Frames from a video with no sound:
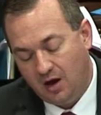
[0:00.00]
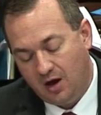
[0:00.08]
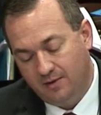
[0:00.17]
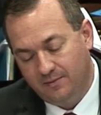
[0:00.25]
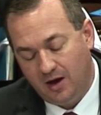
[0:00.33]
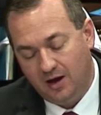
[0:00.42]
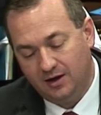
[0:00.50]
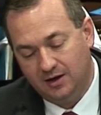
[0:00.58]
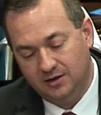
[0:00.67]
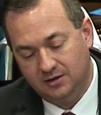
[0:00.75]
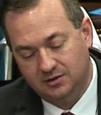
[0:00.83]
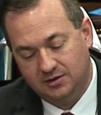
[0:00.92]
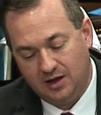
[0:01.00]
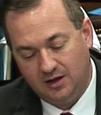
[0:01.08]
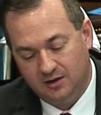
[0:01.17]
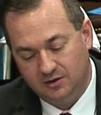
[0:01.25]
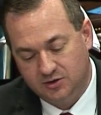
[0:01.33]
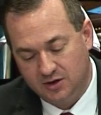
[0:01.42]
Um, I'm going to
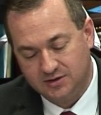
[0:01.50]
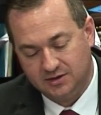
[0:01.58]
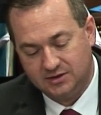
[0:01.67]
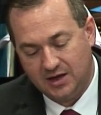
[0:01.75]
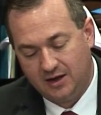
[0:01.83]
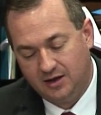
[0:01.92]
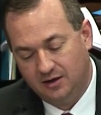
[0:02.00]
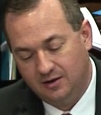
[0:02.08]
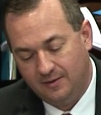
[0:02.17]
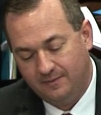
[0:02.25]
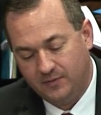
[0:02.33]
take a, just a second.